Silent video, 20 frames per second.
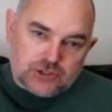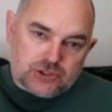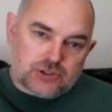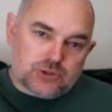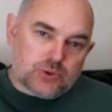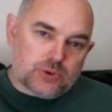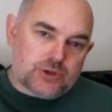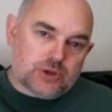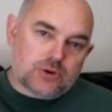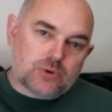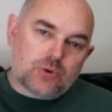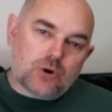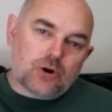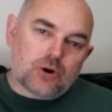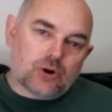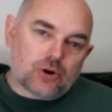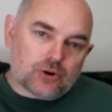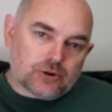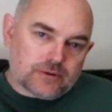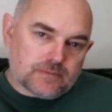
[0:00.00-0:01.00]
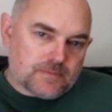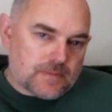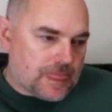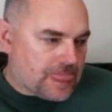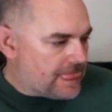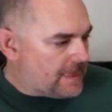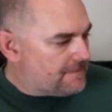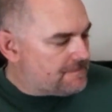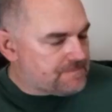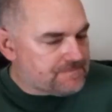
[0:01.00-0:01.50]
Do you own
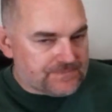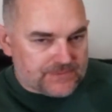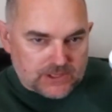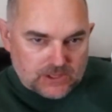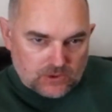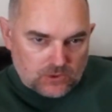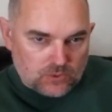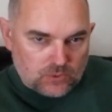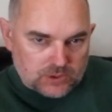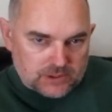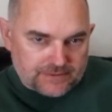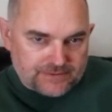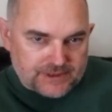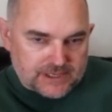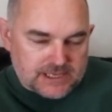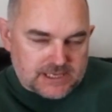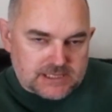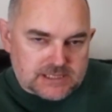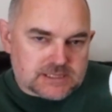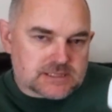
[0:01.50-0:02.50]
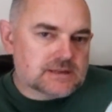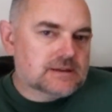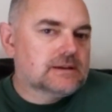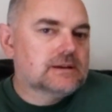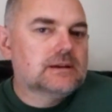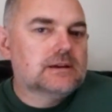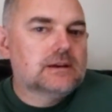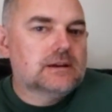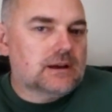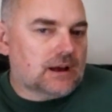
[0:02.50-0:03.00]
one of these?
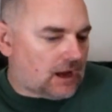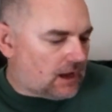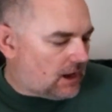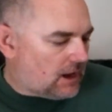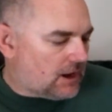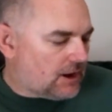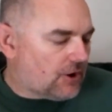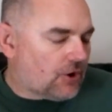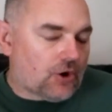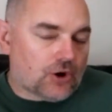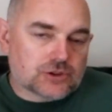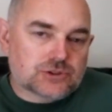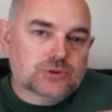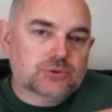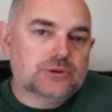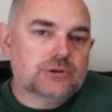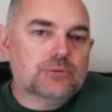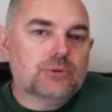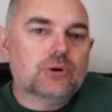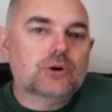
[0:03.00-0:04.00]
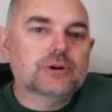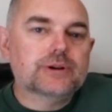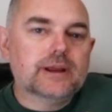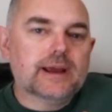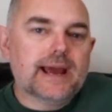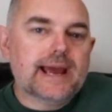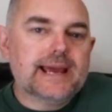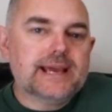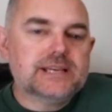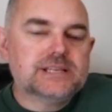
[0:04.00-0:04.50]
Uh, or do you own
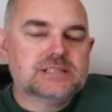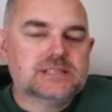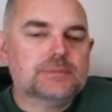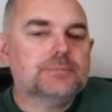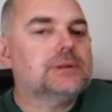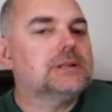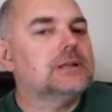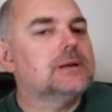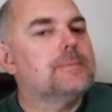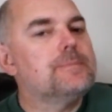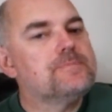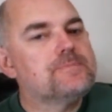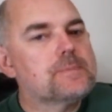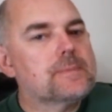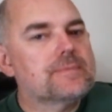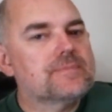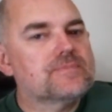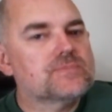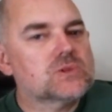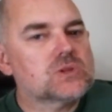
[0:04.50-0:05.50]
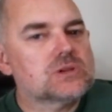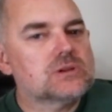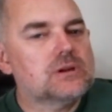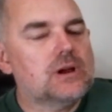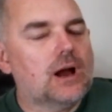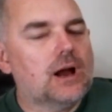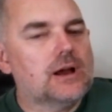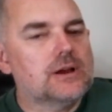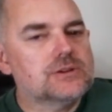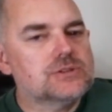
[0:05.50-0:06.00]
a similar
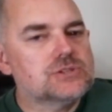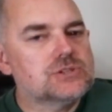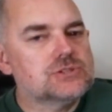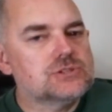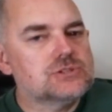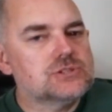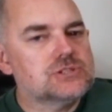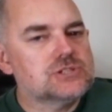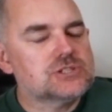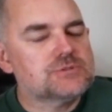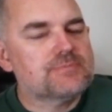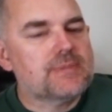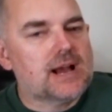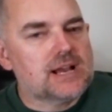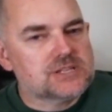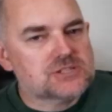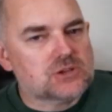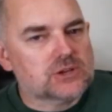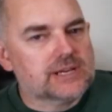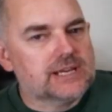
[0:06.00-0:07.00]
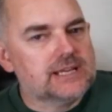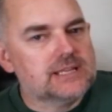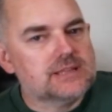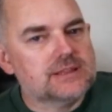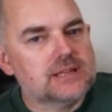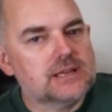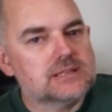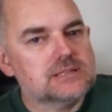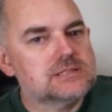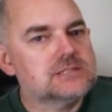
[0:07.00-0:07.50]
uh, smart socket
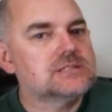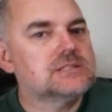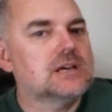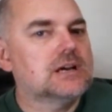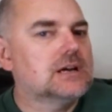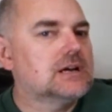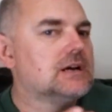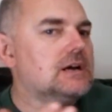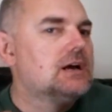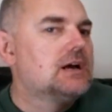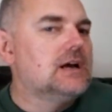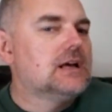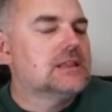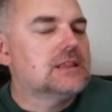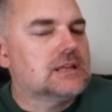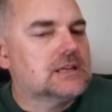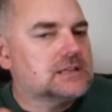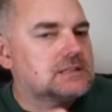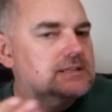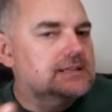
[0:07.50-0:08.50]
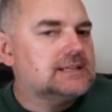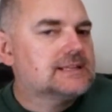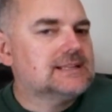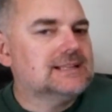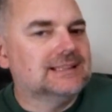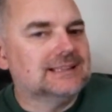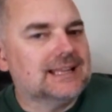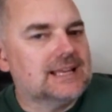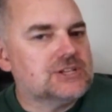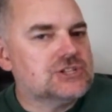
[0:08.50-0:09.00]
that, uh, that
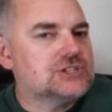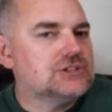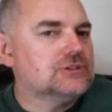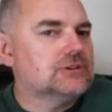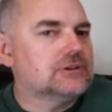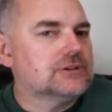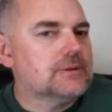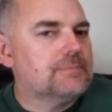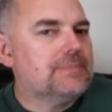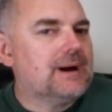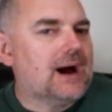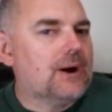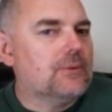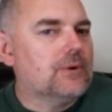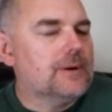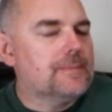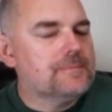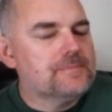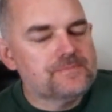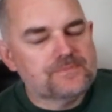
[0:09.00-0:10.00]
lets you know the power.